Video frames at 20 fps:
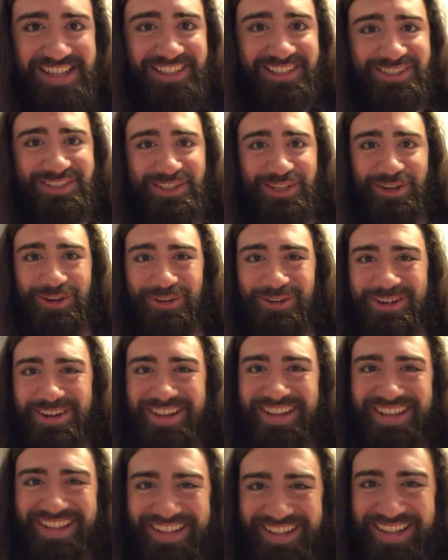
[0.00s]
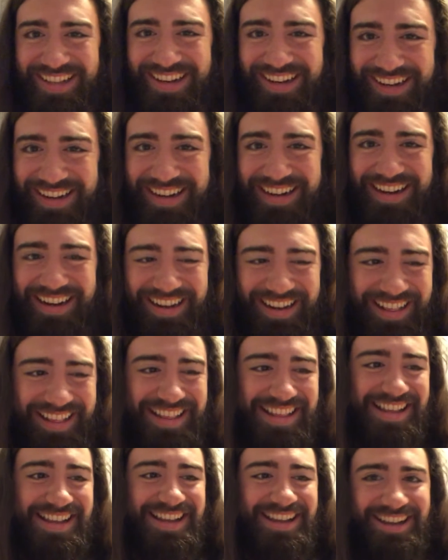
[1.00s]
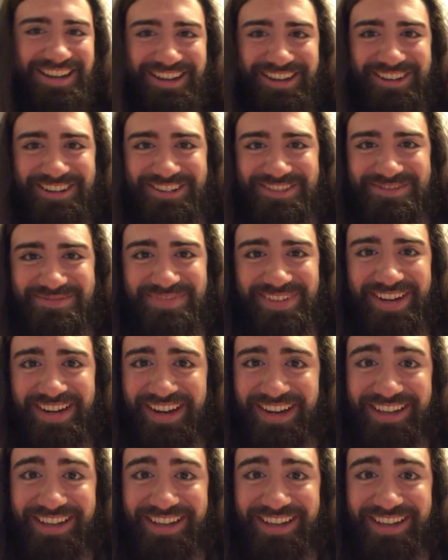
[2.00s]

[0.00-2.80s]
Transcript: So, but